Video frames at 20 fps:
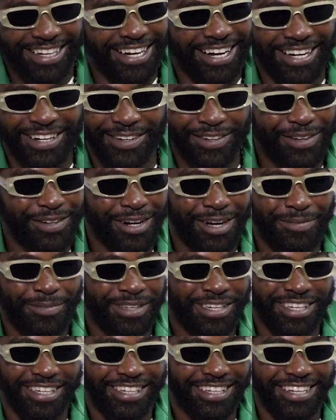I know
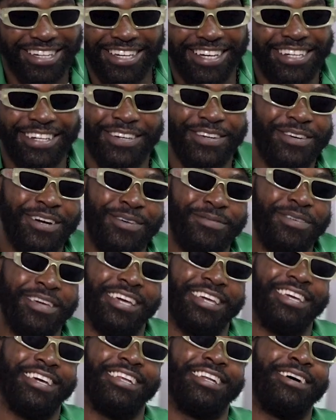Grammy
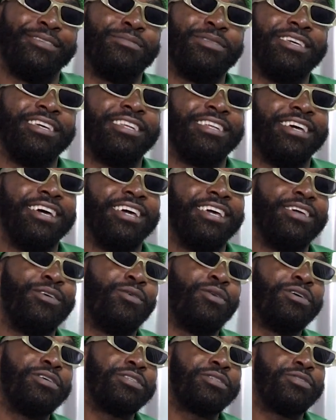again. It
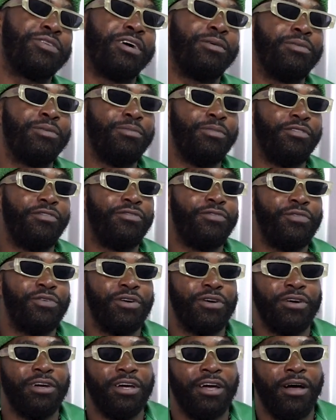was Grammy
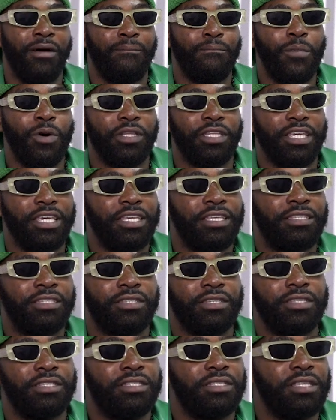before, but it's
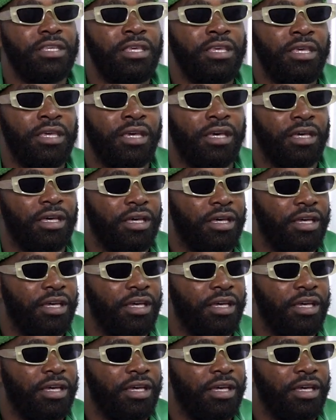to see.